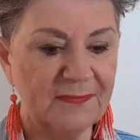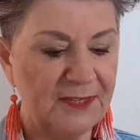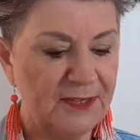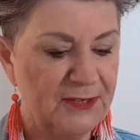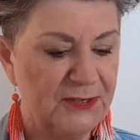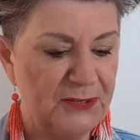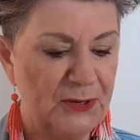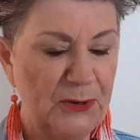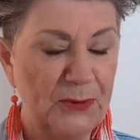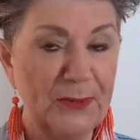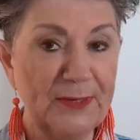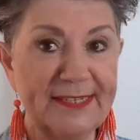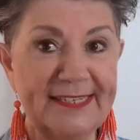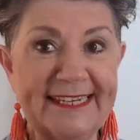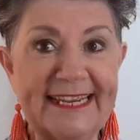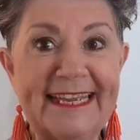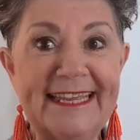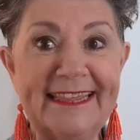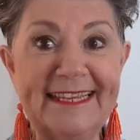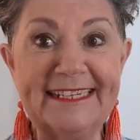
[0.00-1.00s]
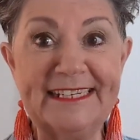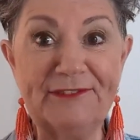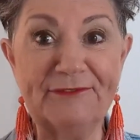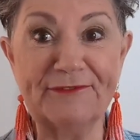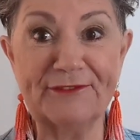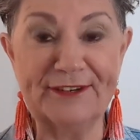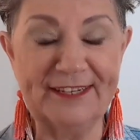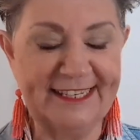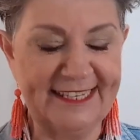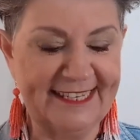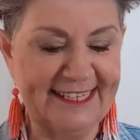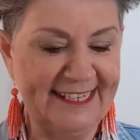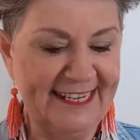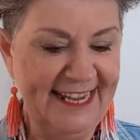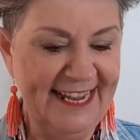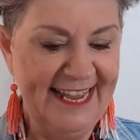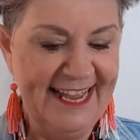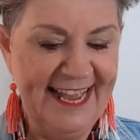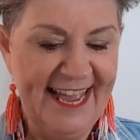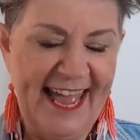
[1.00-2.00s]
So we'll see the difference.
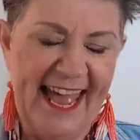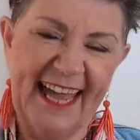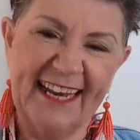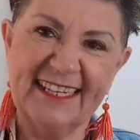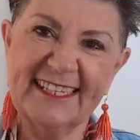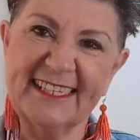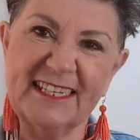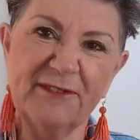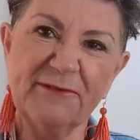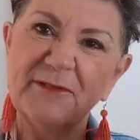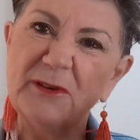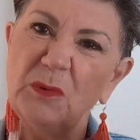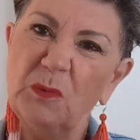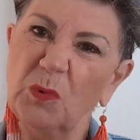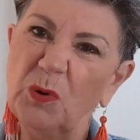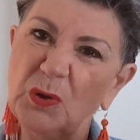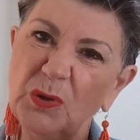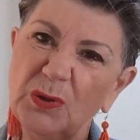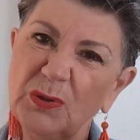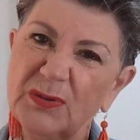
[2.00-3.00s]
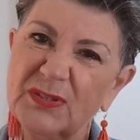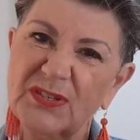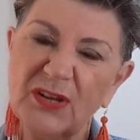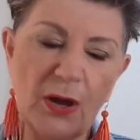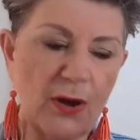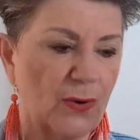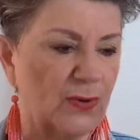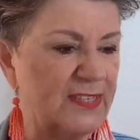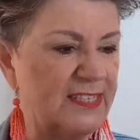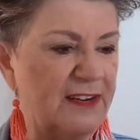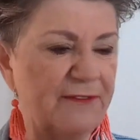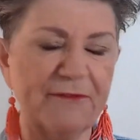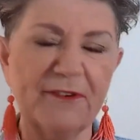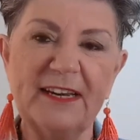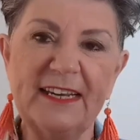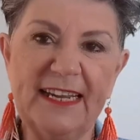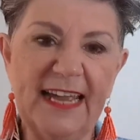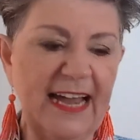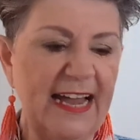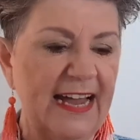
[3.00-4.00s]
And it's different wool, so it was
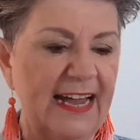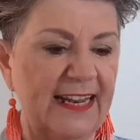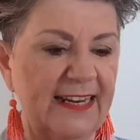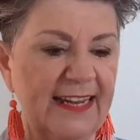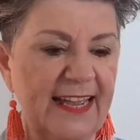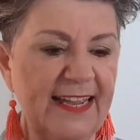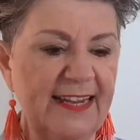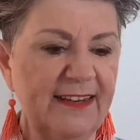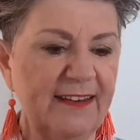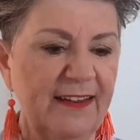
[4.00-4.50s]
different yarn.